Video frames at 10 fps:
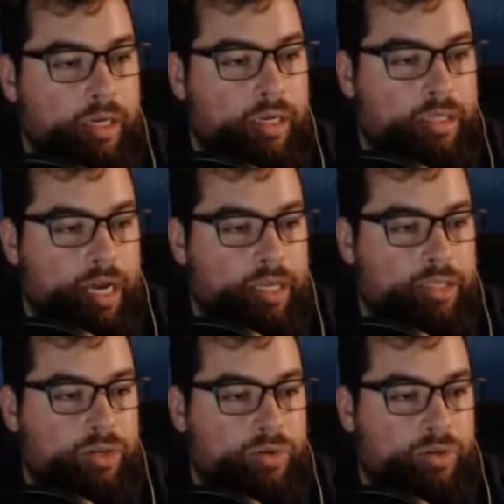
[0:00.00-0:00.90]
Jack's
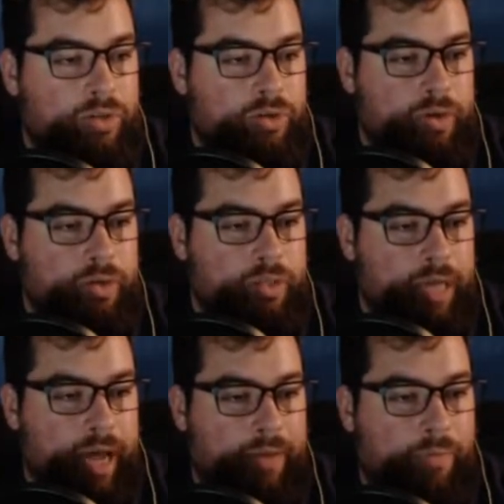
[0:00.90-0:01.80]
store, Joker's,
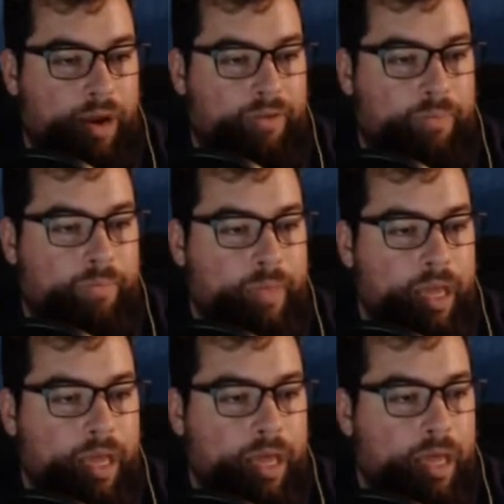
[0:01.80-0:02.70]
whatever.
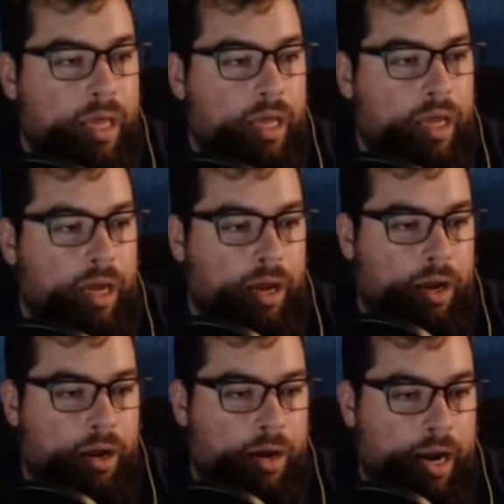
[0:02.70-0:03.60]

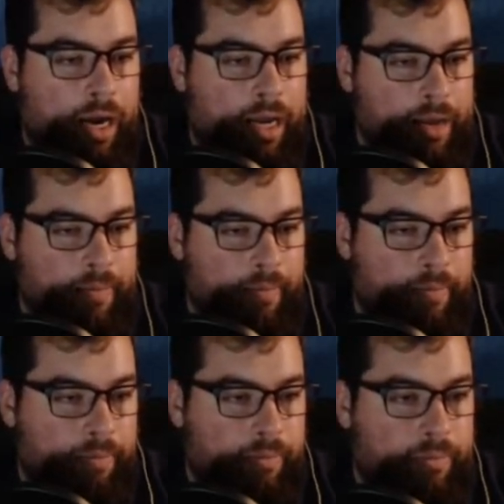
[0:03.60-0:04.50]
Alrighty.
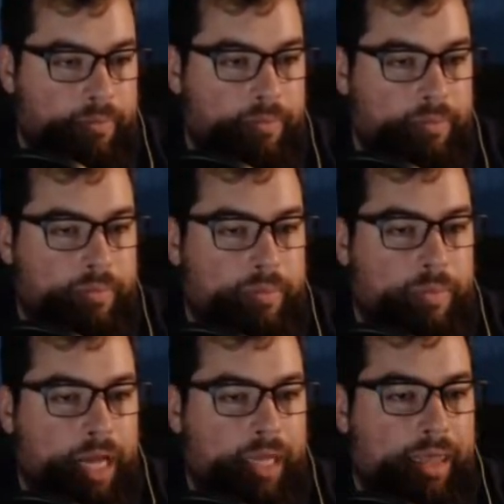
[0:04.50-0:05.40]

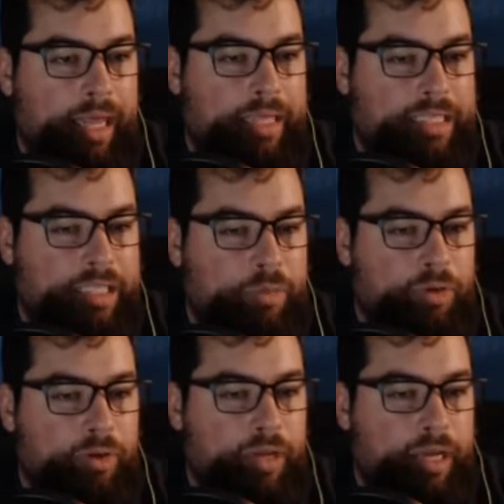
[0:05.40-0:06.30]
Let's
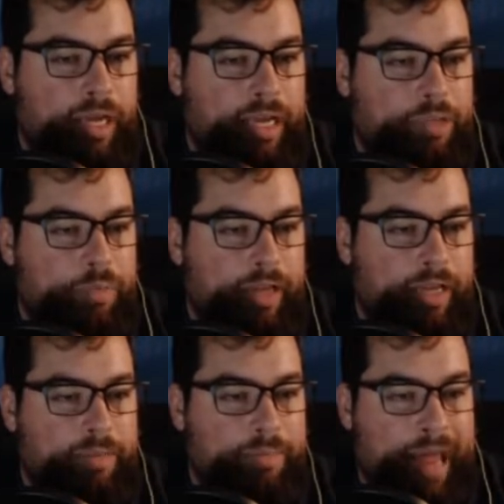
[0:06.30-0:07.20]
explore the King's
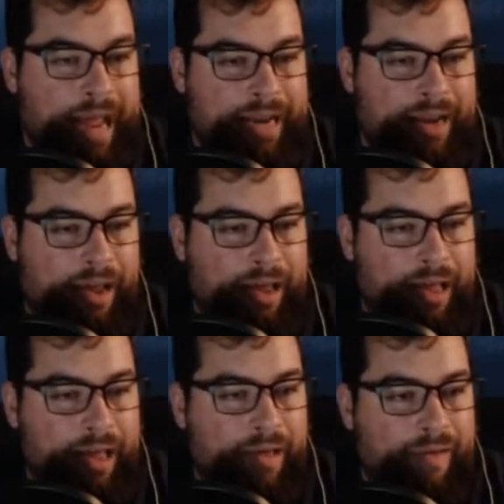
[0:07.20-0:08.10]
place. Man,
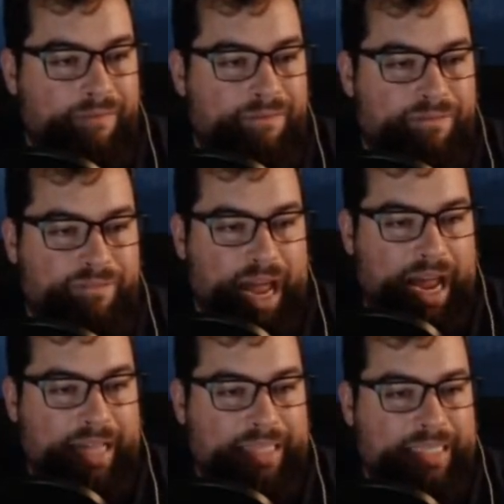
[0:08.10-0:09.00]

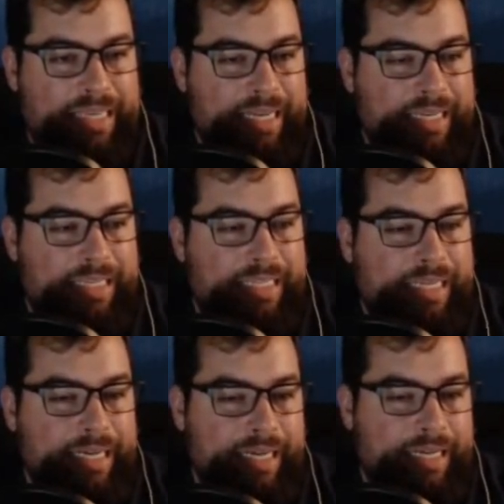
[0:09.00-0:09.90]
fancy
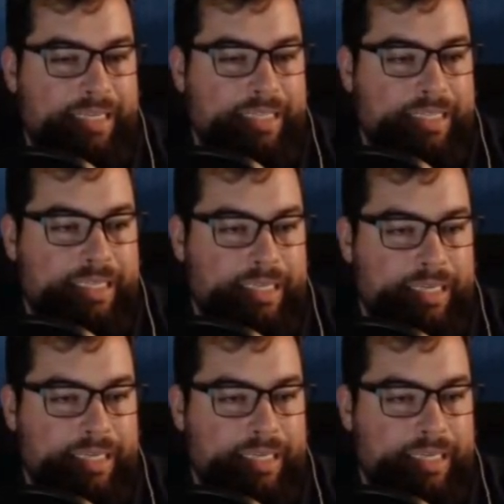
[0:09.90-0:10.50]
digs.